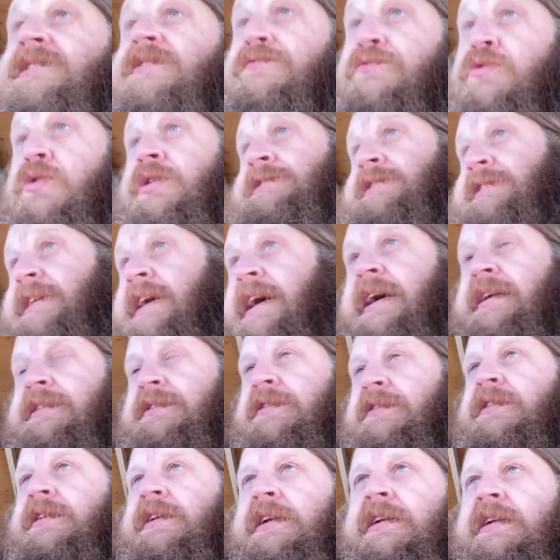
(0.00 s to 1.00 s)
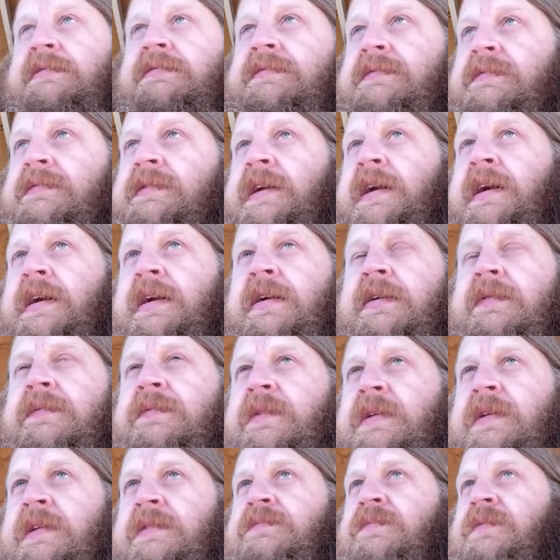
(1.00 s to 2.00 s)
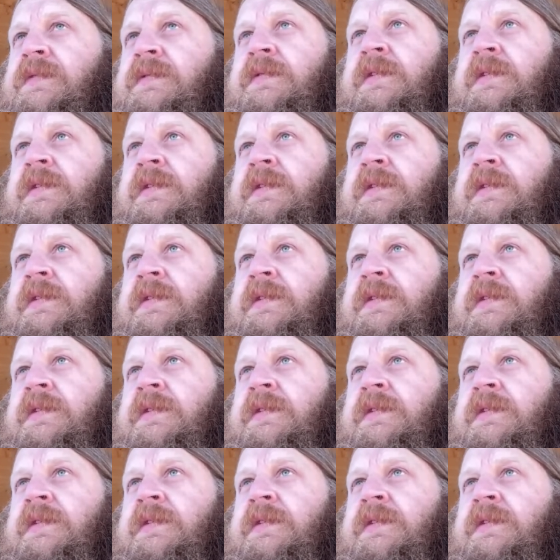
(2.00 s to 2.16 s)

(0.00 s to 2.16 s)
a voice actor, and he